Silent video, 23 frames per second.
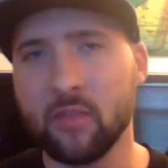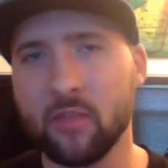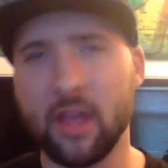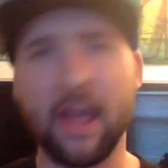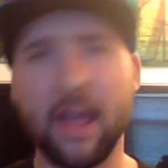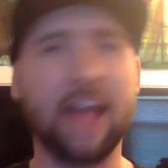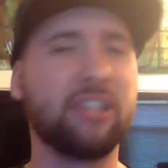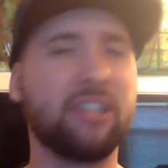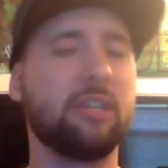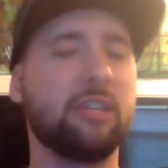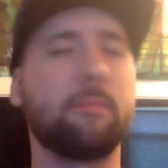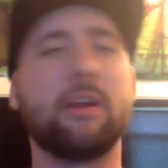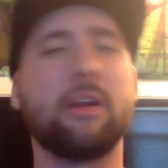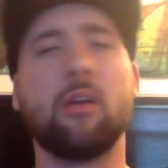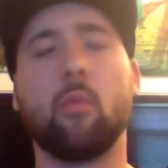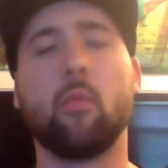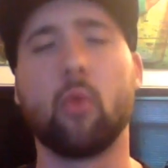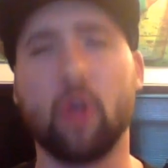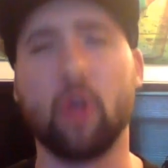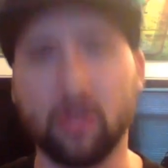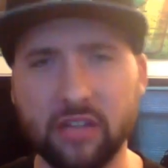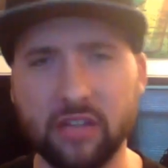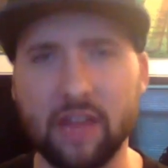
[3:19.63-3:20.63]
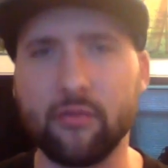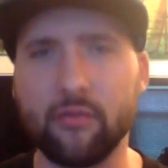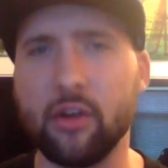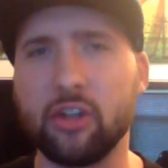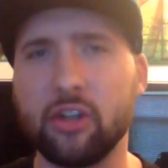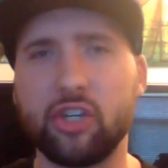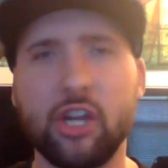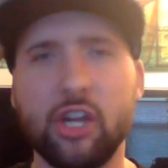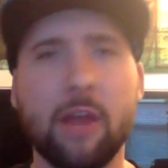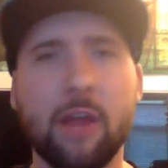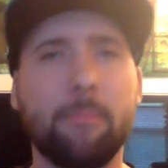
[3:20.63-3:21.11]
Has he been a World Heavyweight
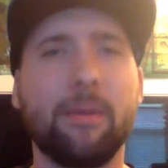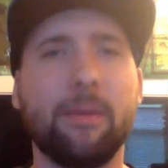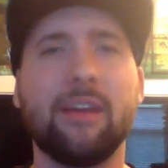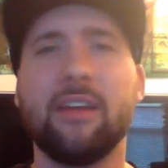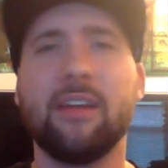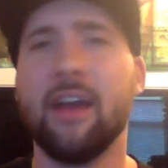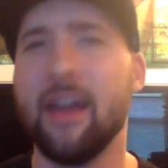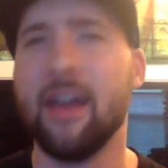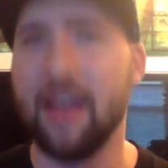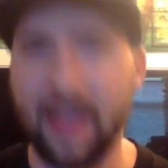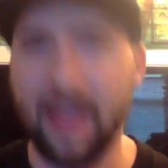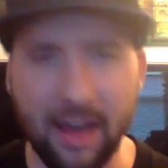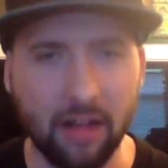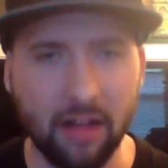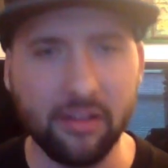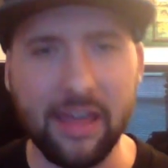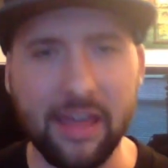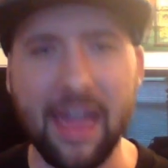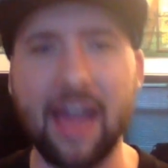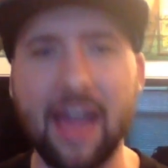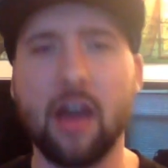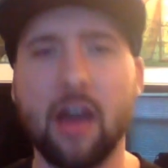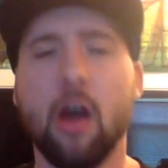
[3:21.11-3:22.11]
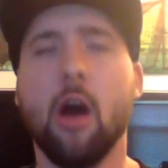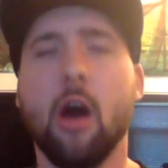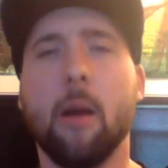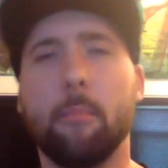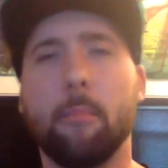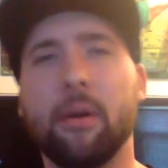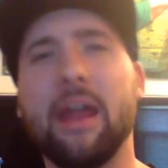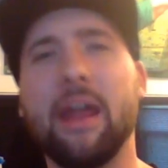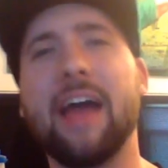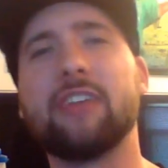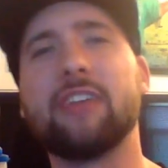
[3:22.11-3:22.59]
Champion? Hell yeah.
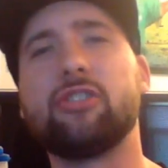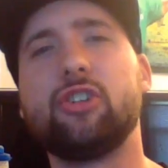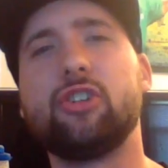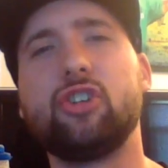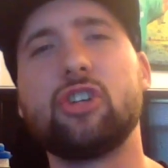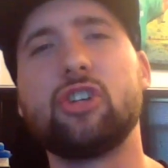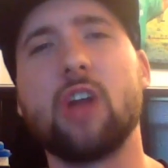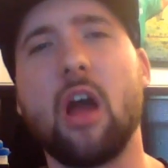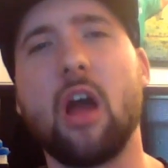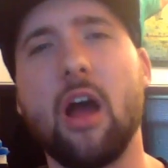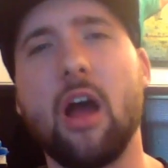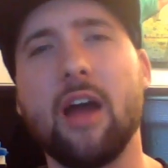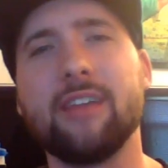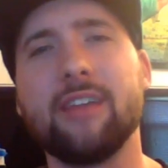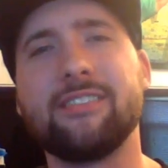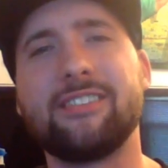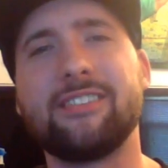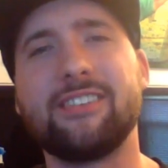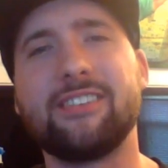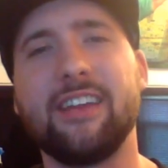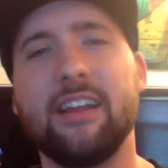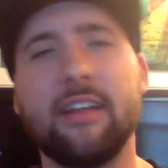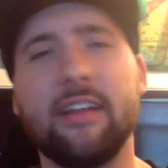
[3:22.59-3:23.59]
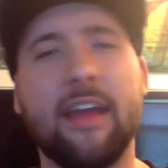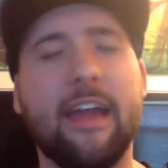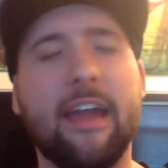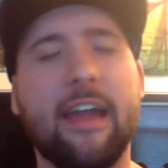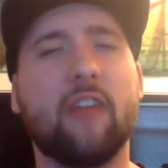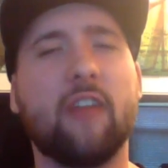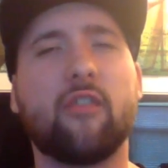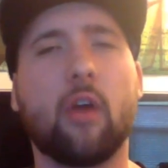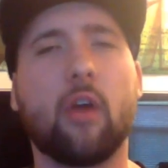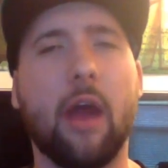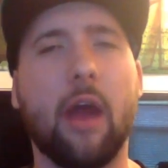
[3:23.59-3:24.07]
But has John Cena
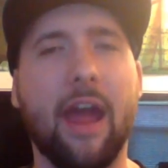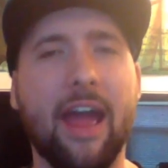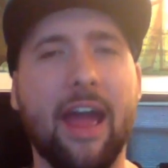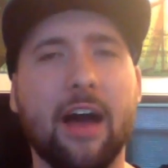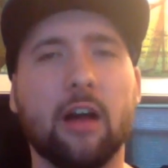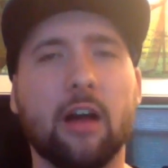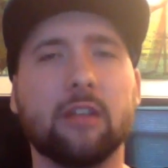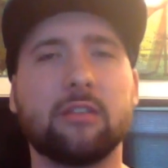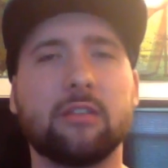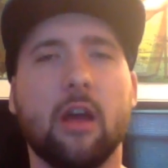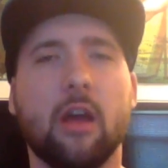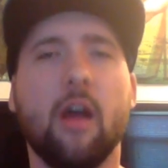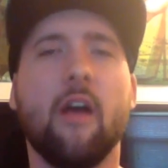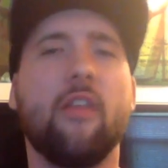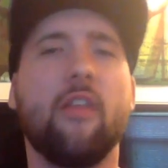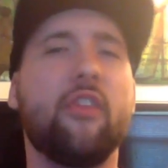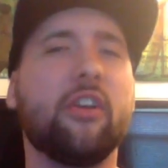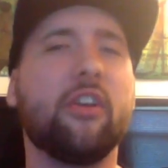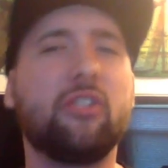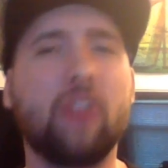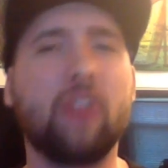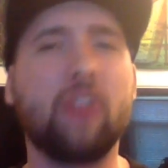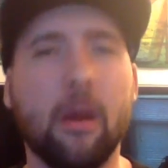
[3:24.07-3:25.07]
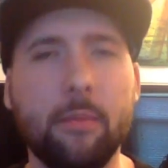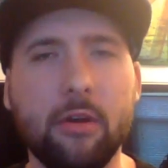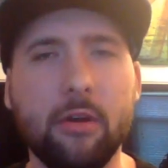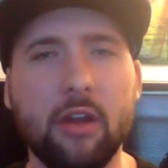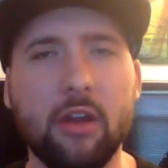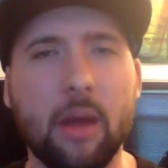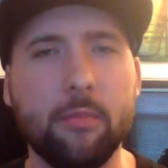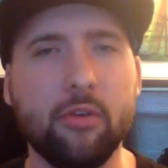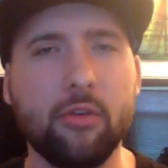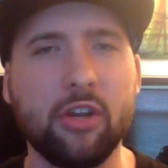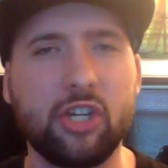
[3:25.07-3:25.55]
ever held the
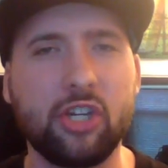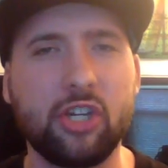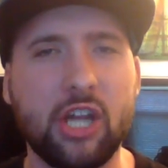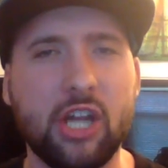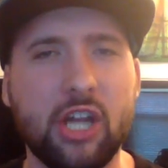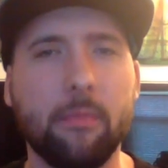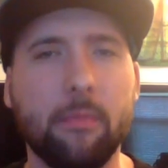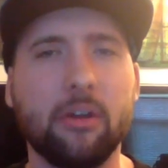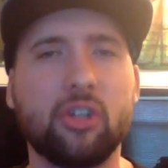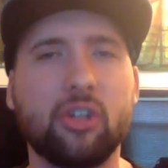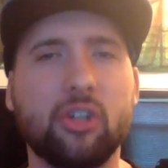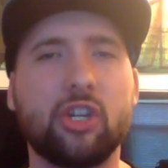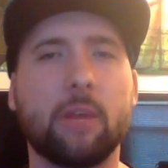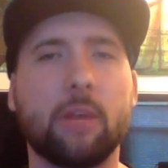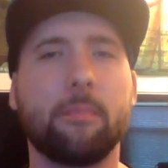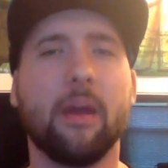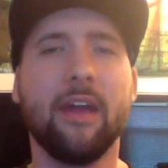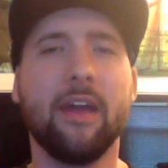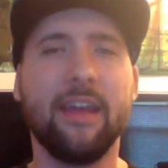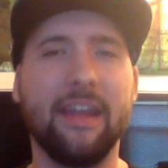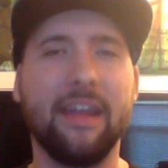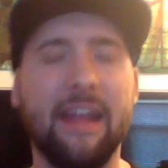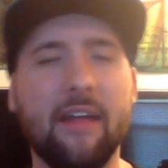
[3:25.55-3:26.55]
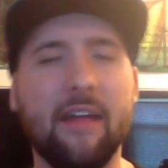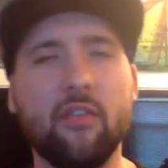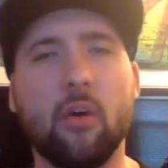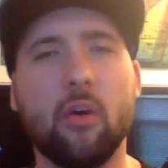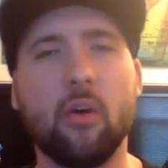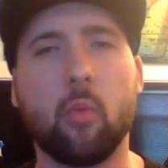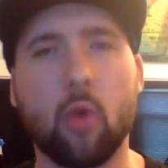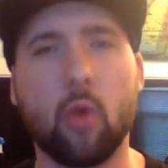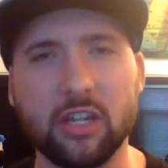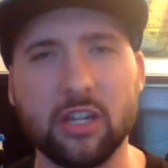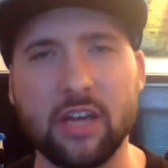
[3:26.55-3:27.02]
WWE Championship and the
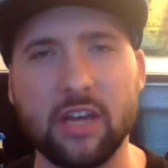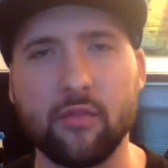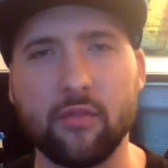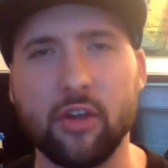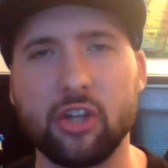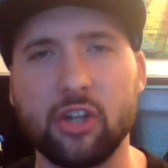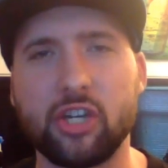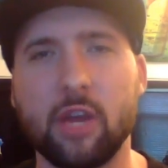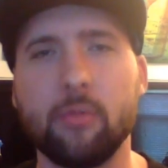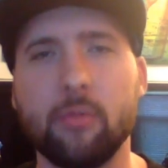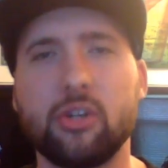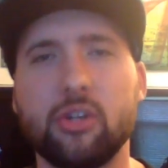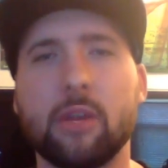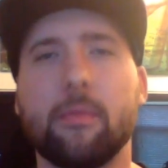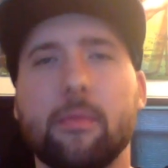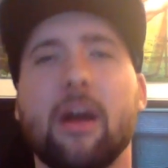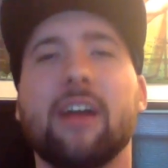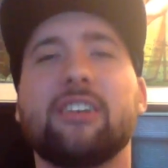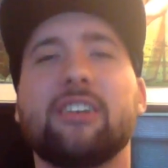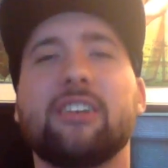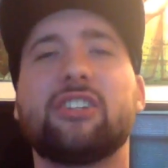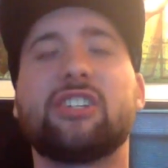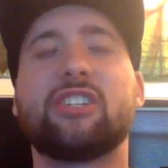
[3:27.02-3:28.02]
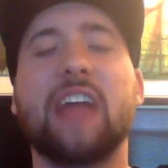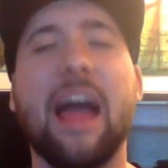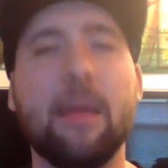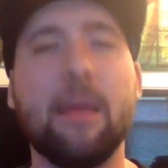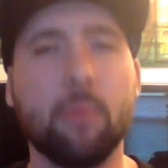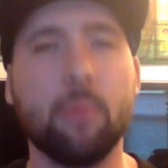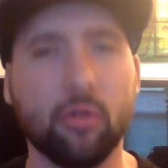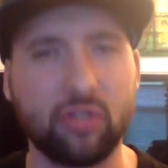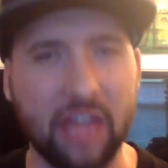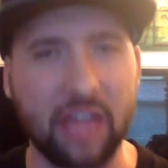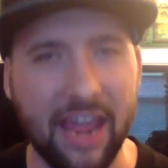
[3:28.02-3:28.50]
World Heavyweight Championship
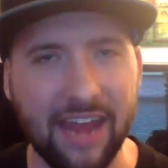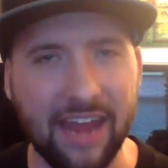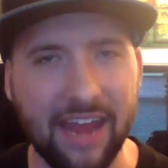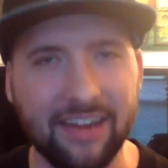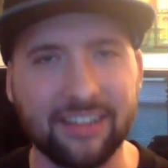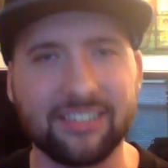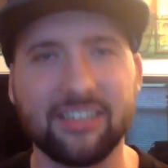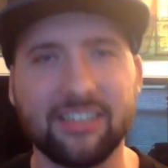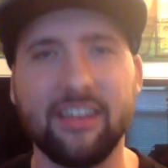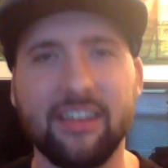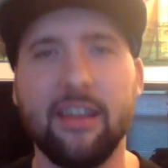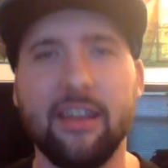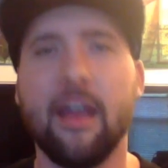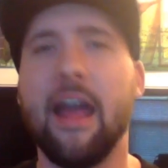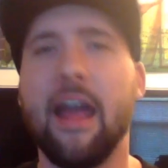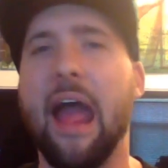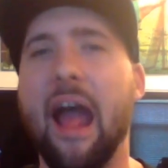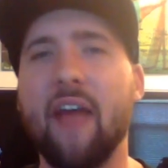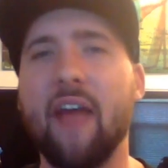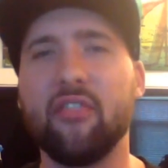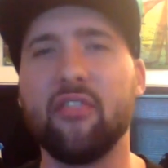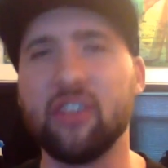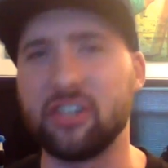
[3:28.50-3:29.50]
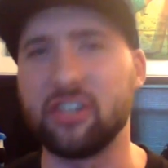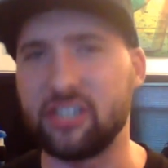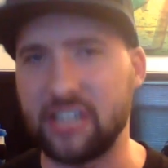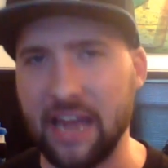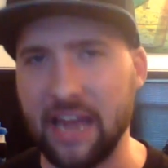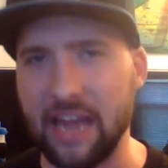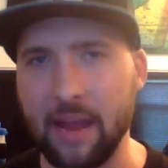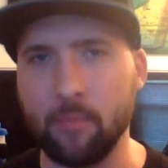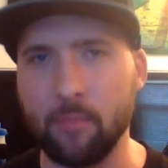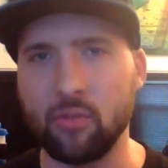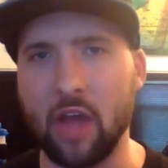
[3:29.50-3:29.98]
simultaneously at the
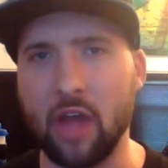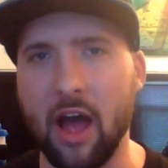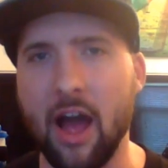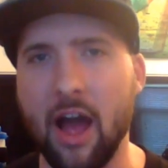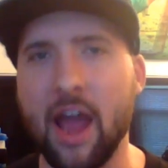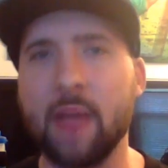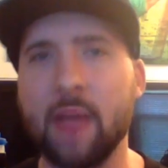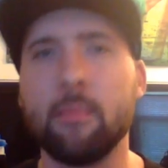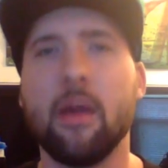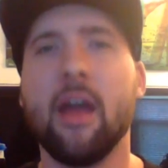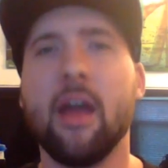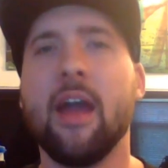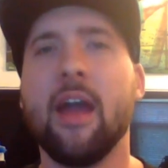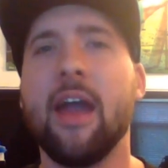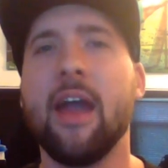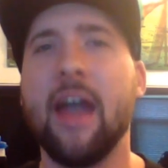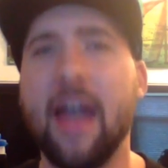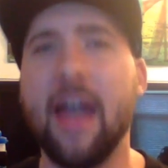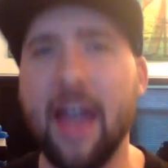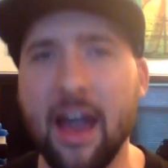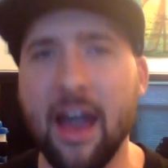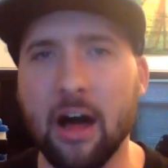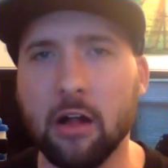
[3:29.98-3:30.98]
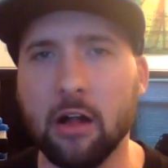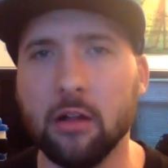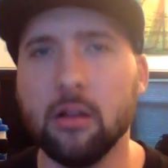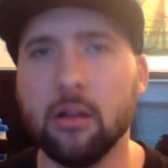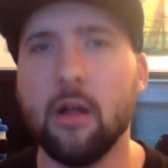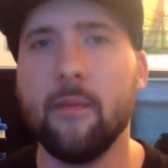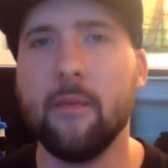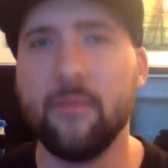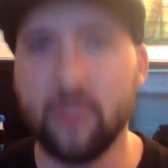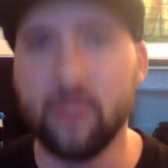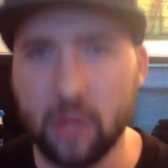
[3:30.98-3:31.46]
same time? Hell
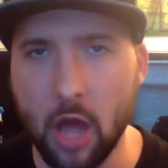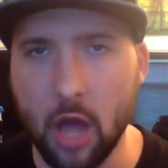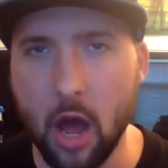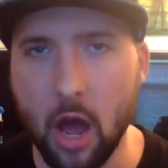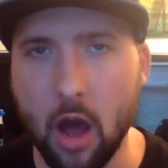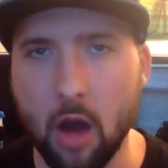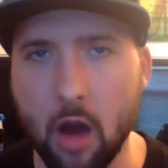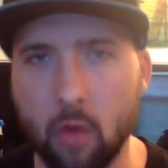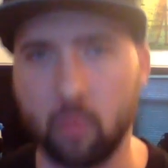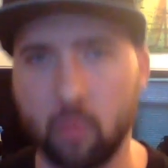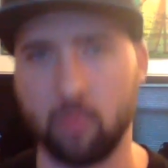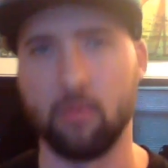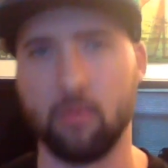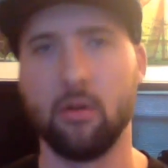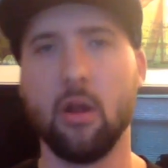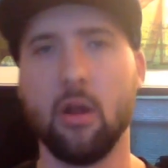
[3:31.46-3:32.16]
no.